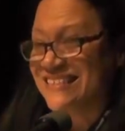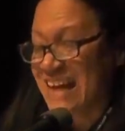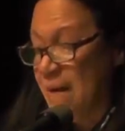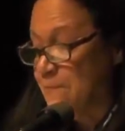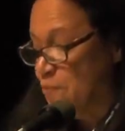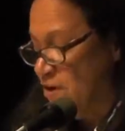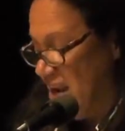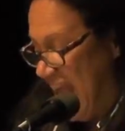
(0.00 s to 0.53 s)

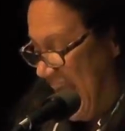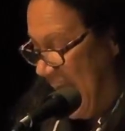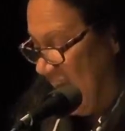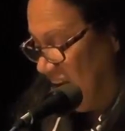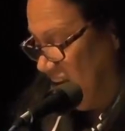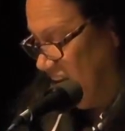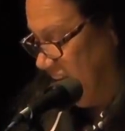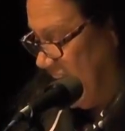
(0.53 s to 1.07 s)
separate
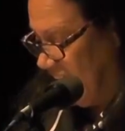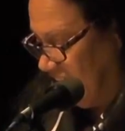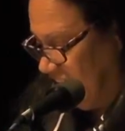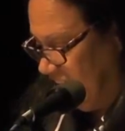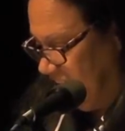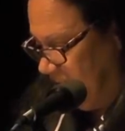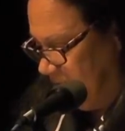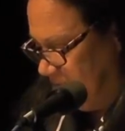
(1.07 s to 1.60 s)
and
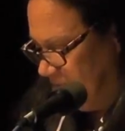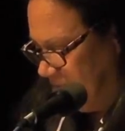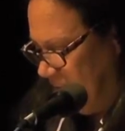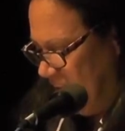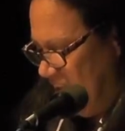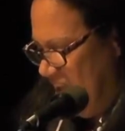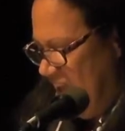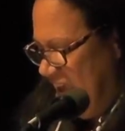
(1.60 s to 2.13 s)
connected.
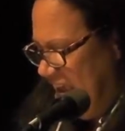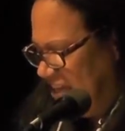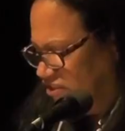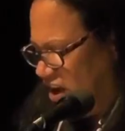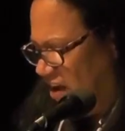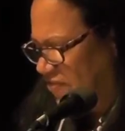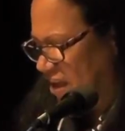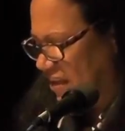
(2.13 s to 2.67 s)
He
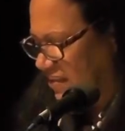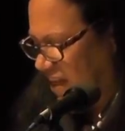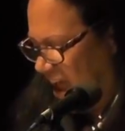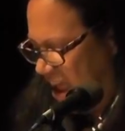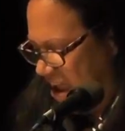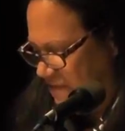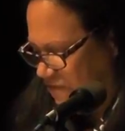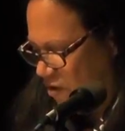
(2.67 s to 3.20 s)
taught that
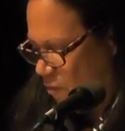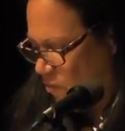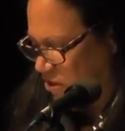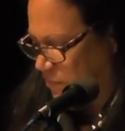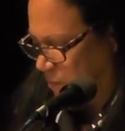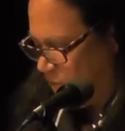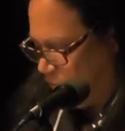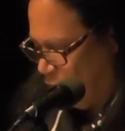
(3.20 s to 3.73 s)
life
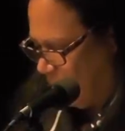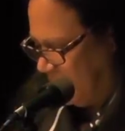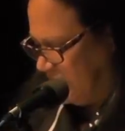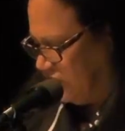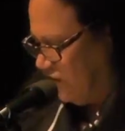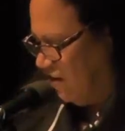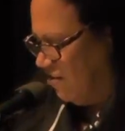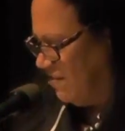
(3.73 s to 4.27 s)
was
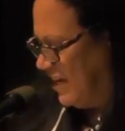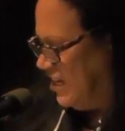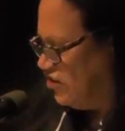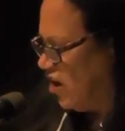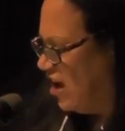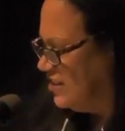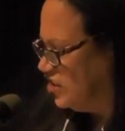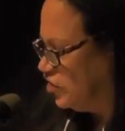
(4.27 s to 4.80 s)
performance art. He
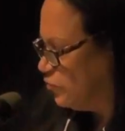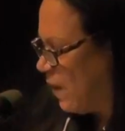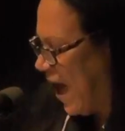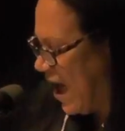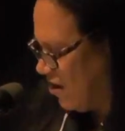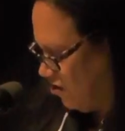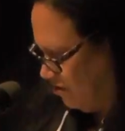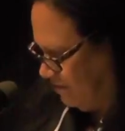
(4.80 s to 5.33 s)
taught
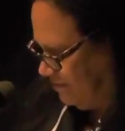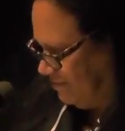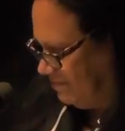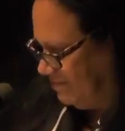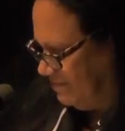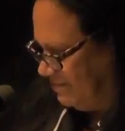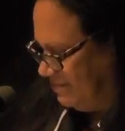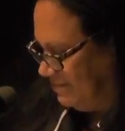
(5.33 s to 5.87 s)
swagger.
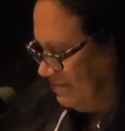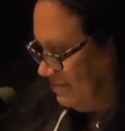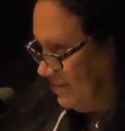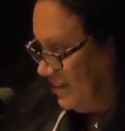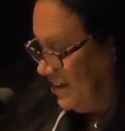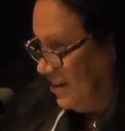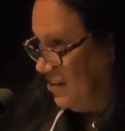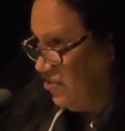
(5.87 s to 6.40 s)

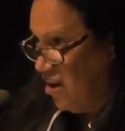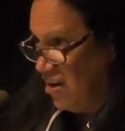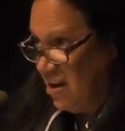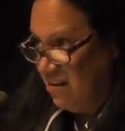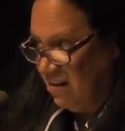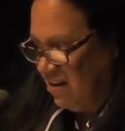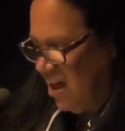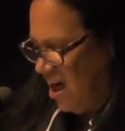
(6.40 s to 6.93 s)
He taught
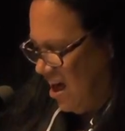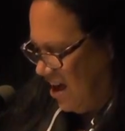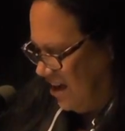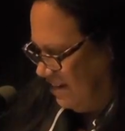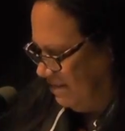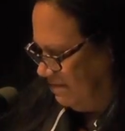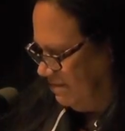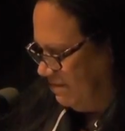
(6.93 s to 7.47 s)
it a
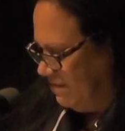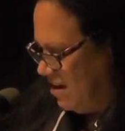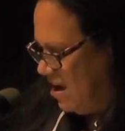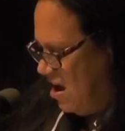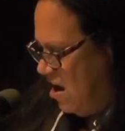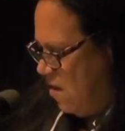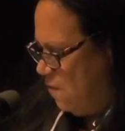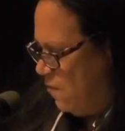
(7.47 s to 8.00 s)
lot.
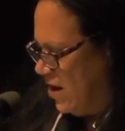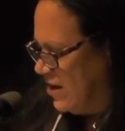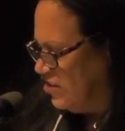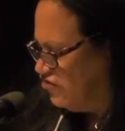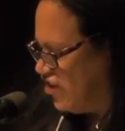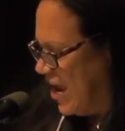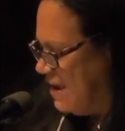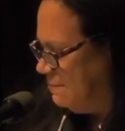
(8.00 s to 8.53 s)

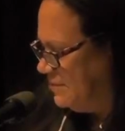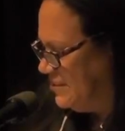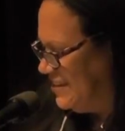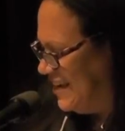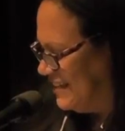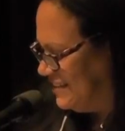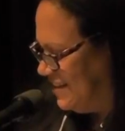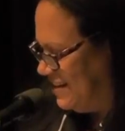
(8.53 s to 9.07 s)
When James
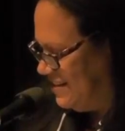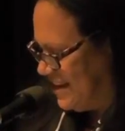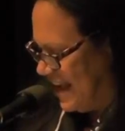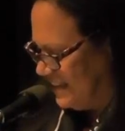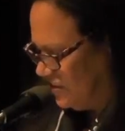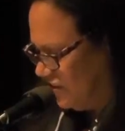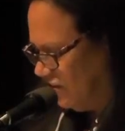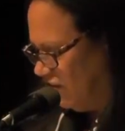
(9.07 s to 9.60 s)
Nixon,
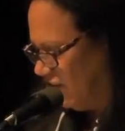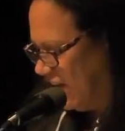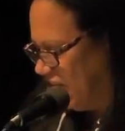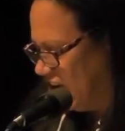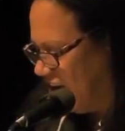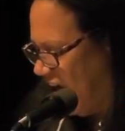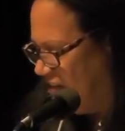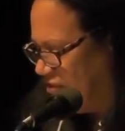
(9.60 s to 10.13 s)
desk clerk at
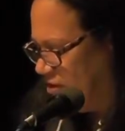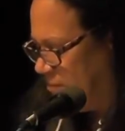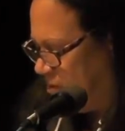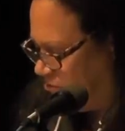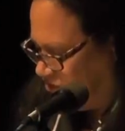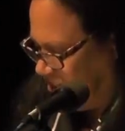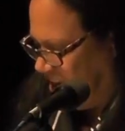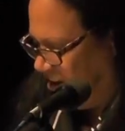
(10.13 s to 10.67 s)
the Gotham
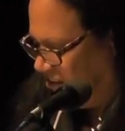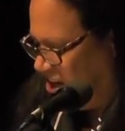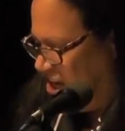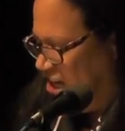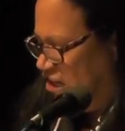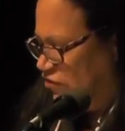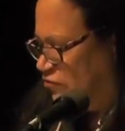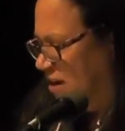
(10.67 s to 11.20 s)
Hotel,
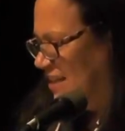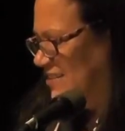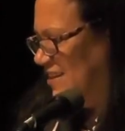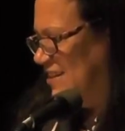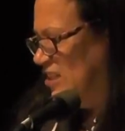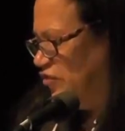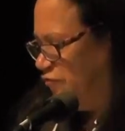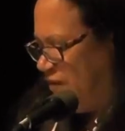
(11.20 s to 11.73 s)
dressed
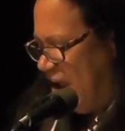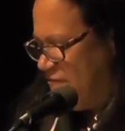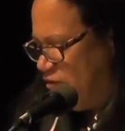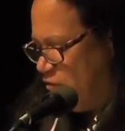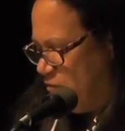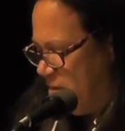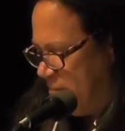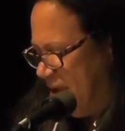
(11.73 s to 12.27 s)
in his
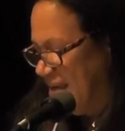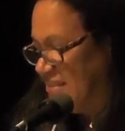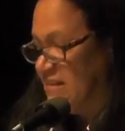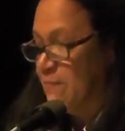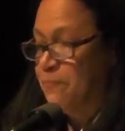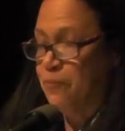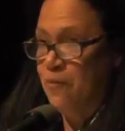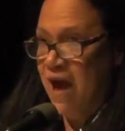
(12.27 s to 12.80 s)
favorite remix
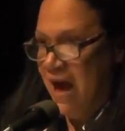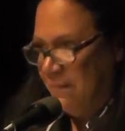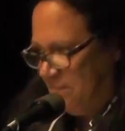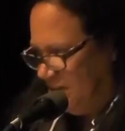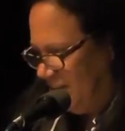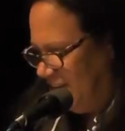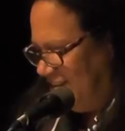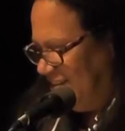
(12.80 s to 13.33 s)
of
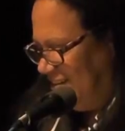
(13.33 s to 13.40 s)
prep,